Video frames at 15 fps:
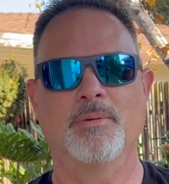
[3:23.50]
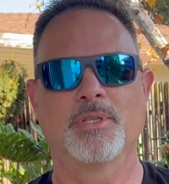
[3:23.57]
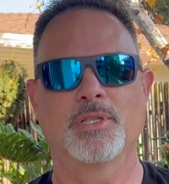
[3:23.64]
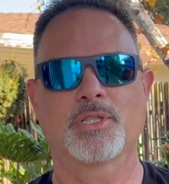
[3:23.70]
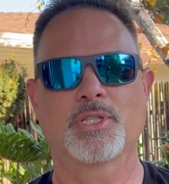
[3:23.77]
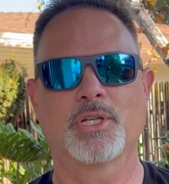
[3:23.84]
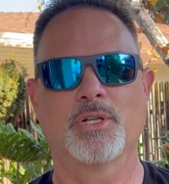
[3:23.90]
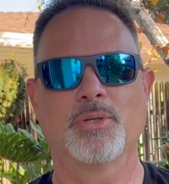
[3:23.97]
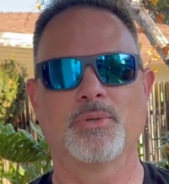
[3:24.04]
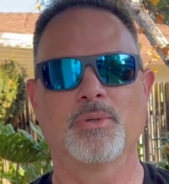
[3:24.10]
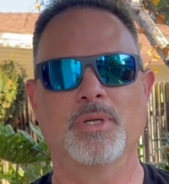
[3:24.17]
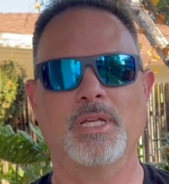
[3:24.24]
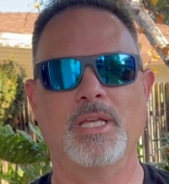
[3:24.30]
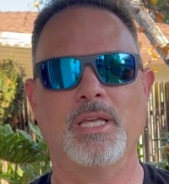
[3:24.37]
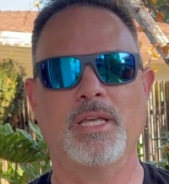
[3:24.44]

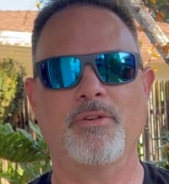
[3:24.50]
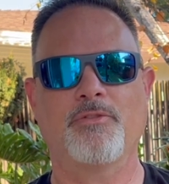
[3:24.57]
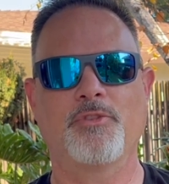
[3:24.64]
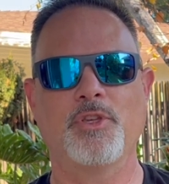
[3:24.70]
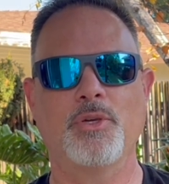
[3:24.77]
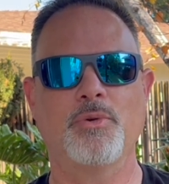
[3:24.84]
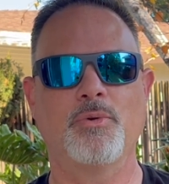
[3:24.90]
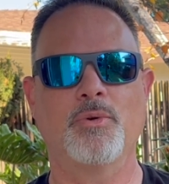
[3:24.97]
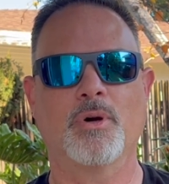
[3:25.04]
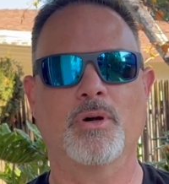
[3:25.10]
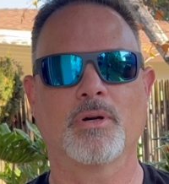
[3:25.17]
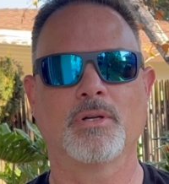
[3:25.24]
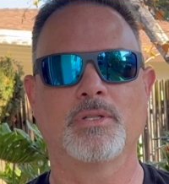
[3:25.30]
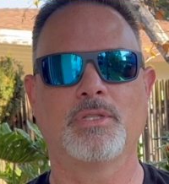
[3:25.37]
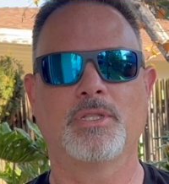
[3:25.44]
So if you
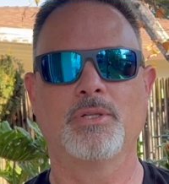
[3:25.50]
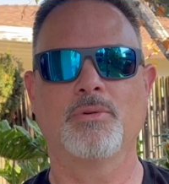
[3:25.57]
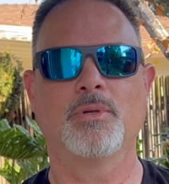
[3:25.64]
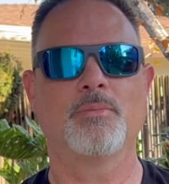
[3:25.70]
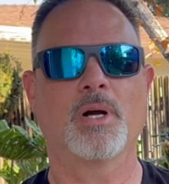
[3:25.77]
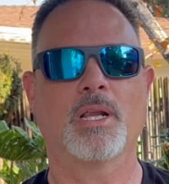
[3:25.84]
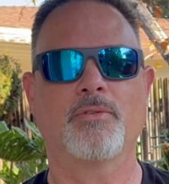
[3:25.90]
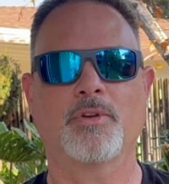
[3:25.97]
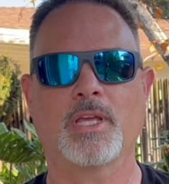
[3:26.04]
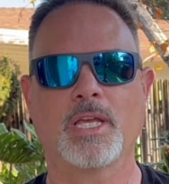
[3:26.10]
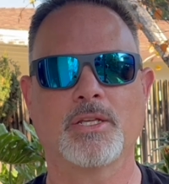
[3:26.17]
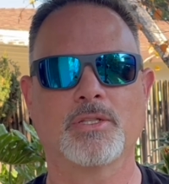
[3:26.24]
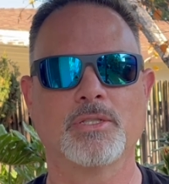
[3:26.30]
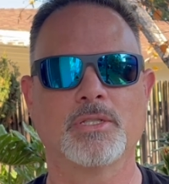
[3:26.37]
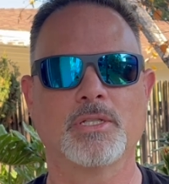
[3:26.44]
are doing modifications